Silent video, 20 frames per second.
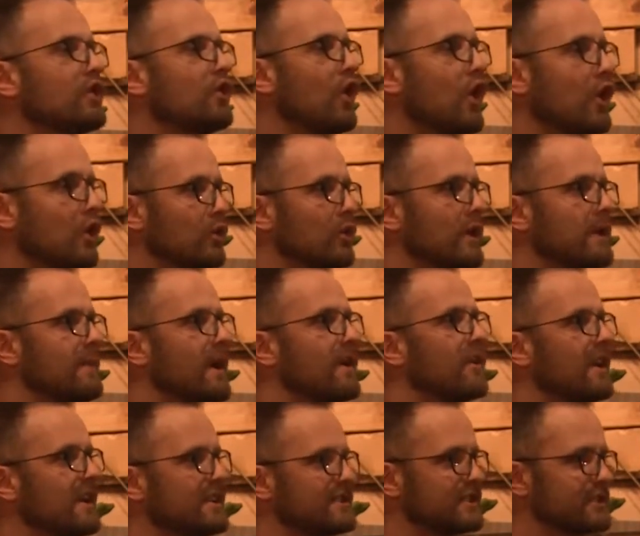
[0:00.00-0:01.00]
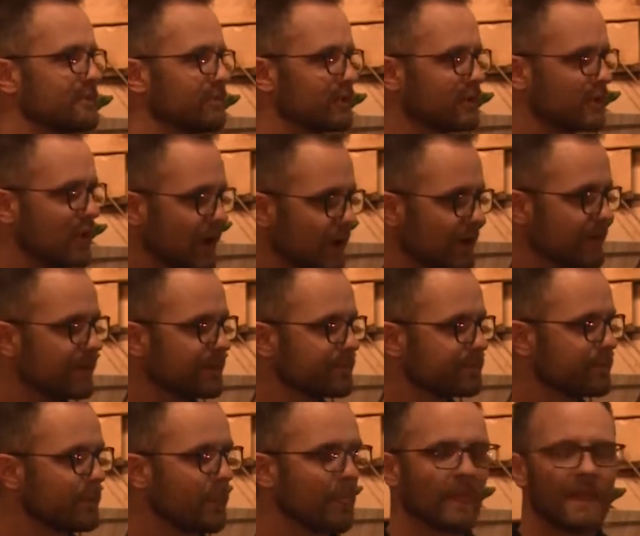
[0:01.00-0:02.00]
grow in my relationship with God.
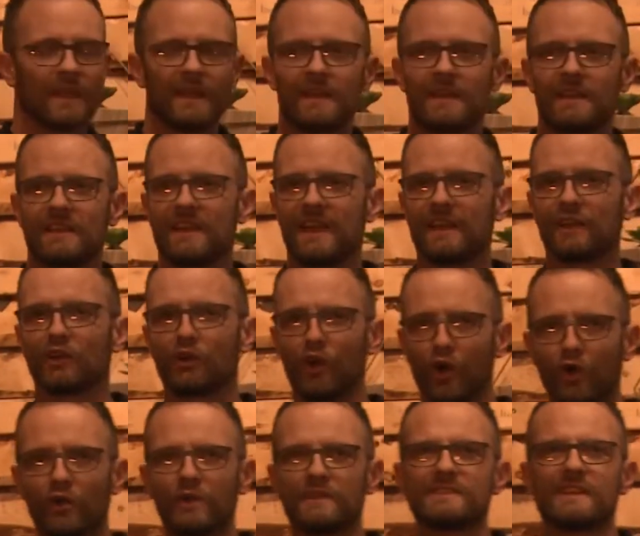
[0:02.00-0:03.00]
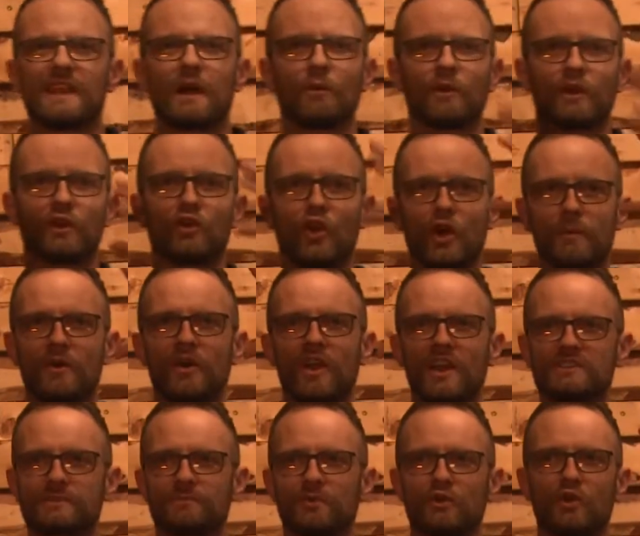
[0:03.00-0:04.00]
He had a goal. He said, I want to grow in my
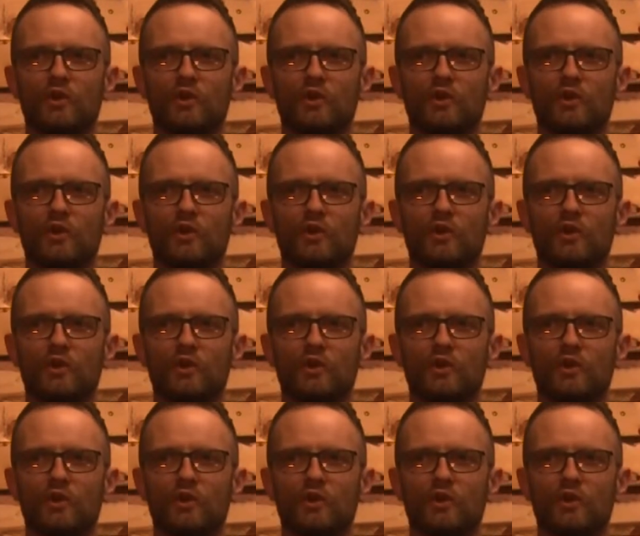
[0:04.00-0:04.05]
relationship with